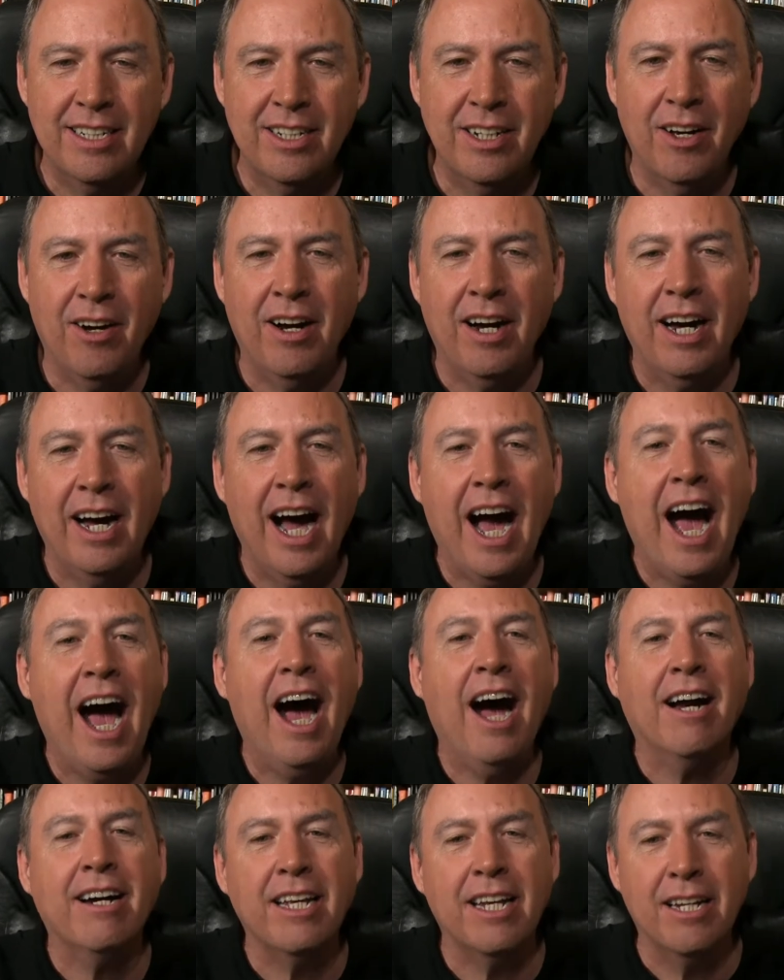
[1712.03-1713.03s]
you know,
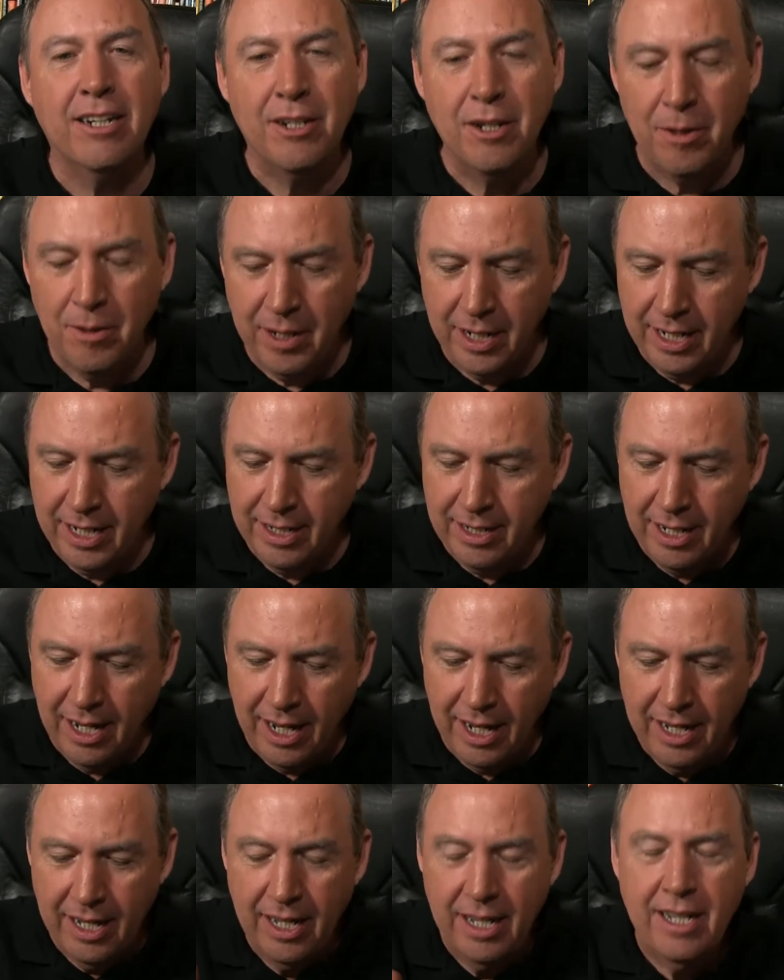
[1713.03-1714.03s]
how do you do it? And uh,
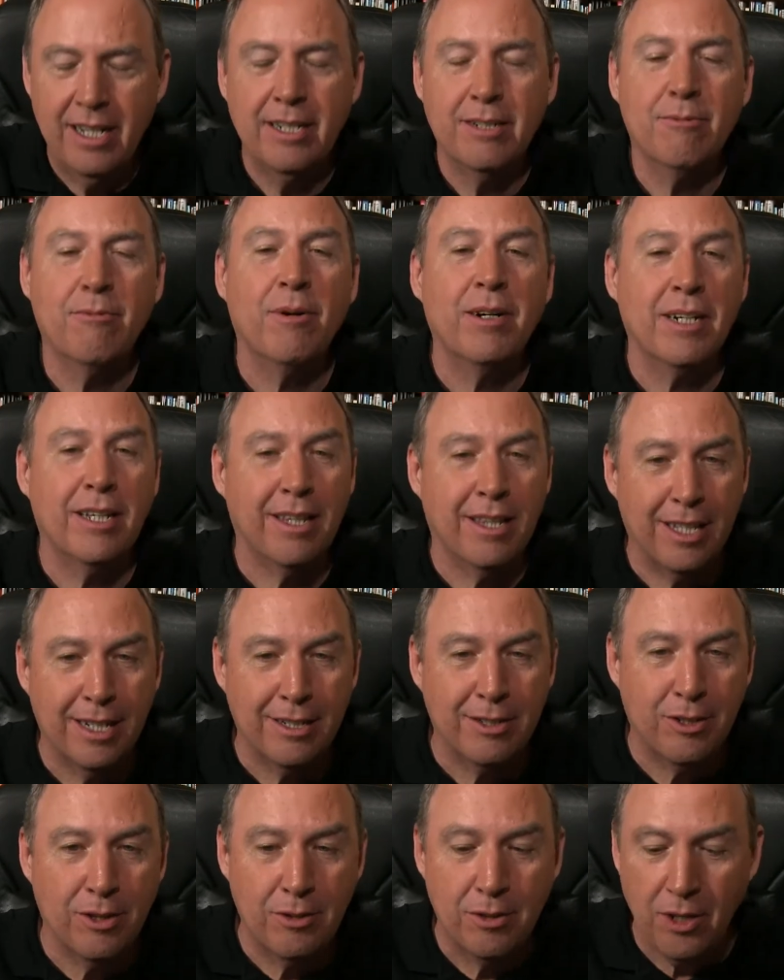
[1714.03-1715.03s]
and one of the
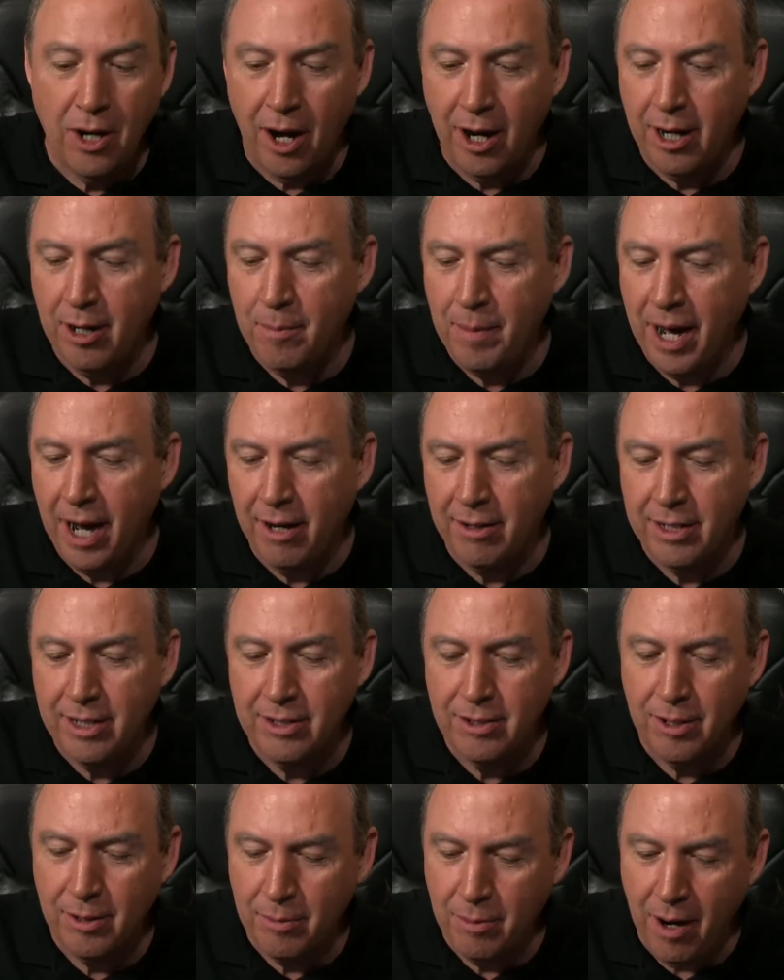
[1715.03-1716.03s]
things you talk about
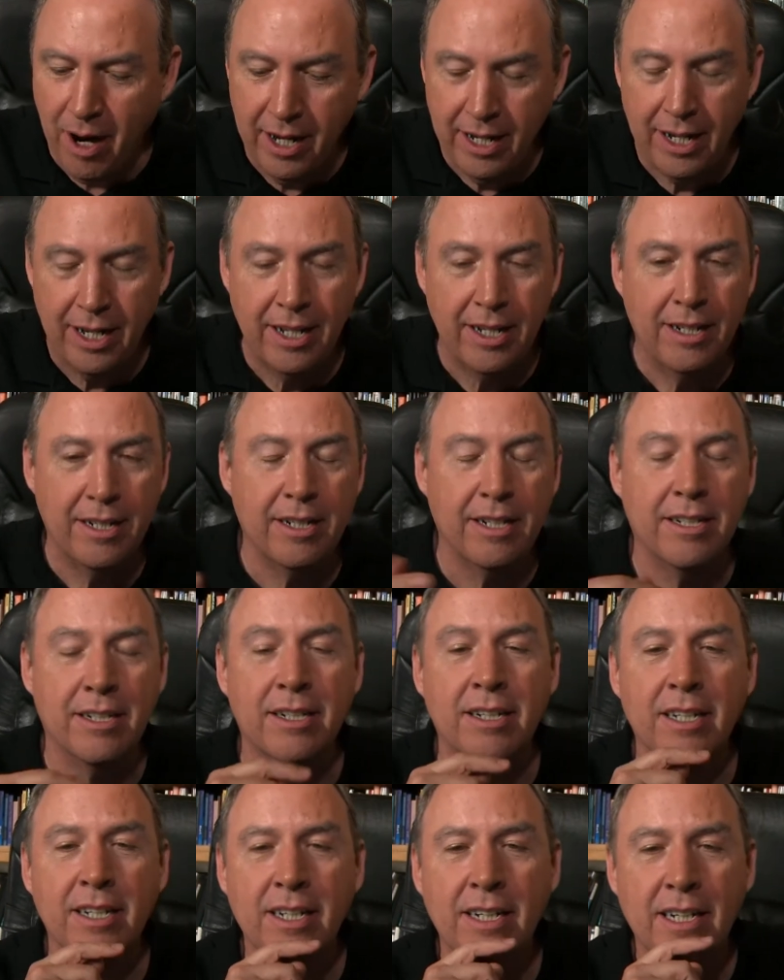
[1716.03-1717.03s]
in your writing
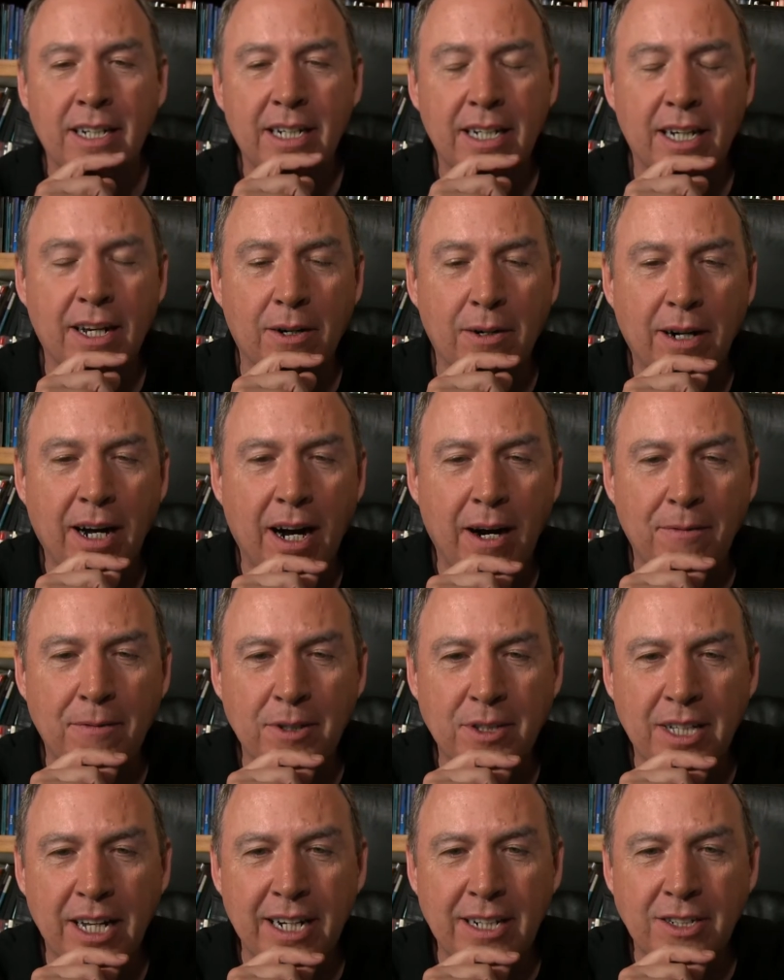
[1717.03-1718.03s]
and you know
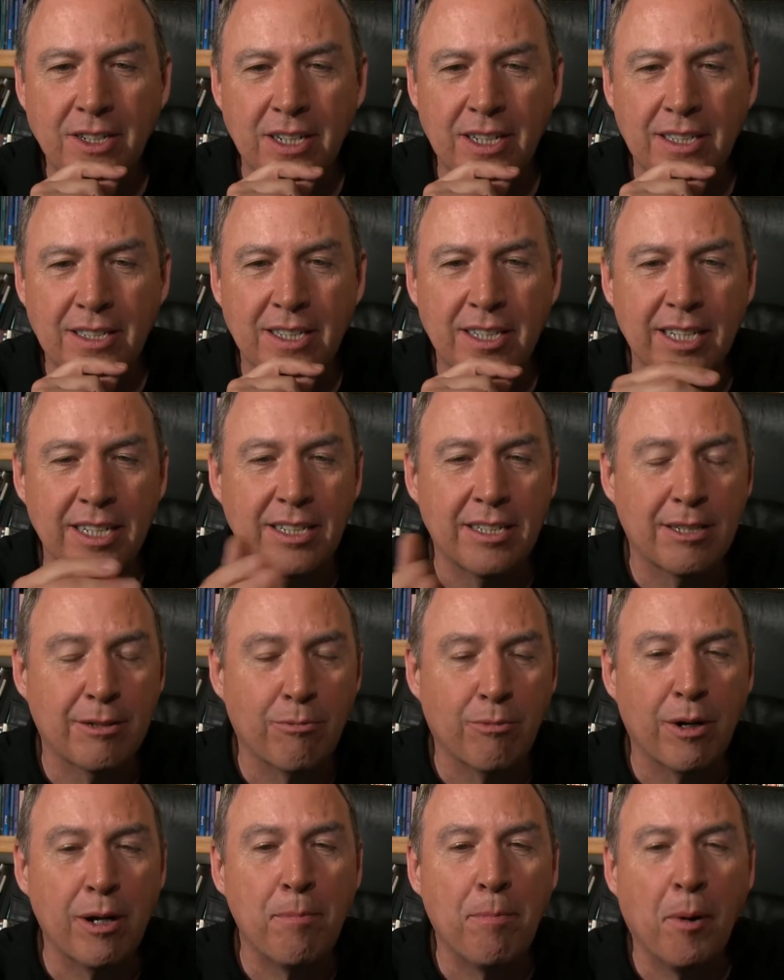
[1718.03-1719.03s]
conversations is
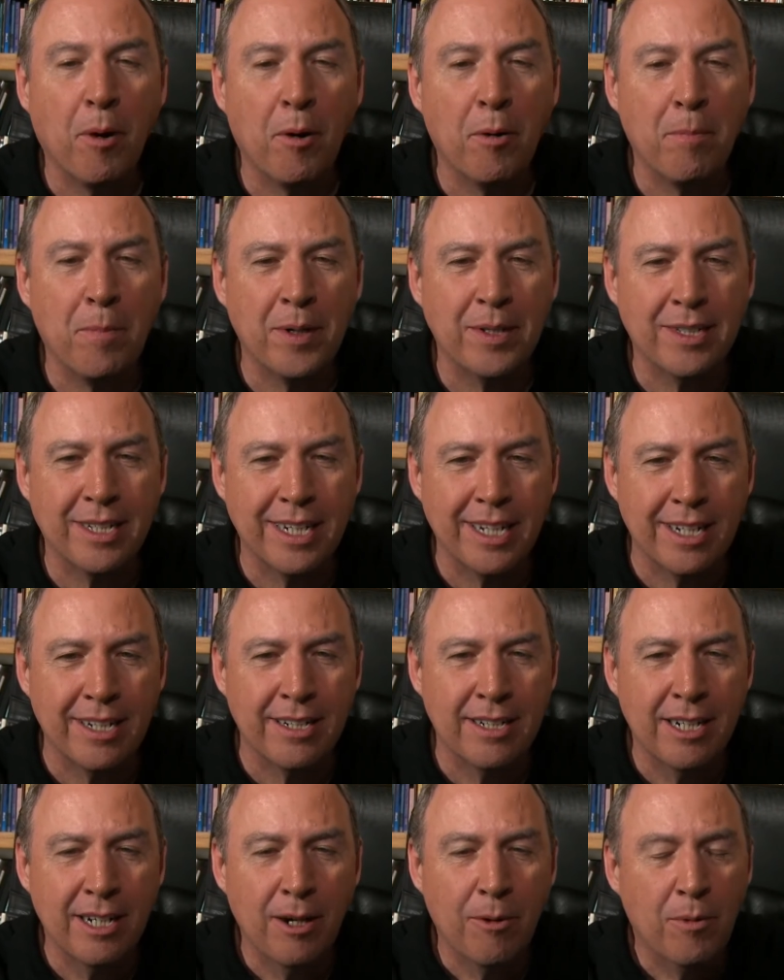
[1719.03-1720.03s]
repurposing.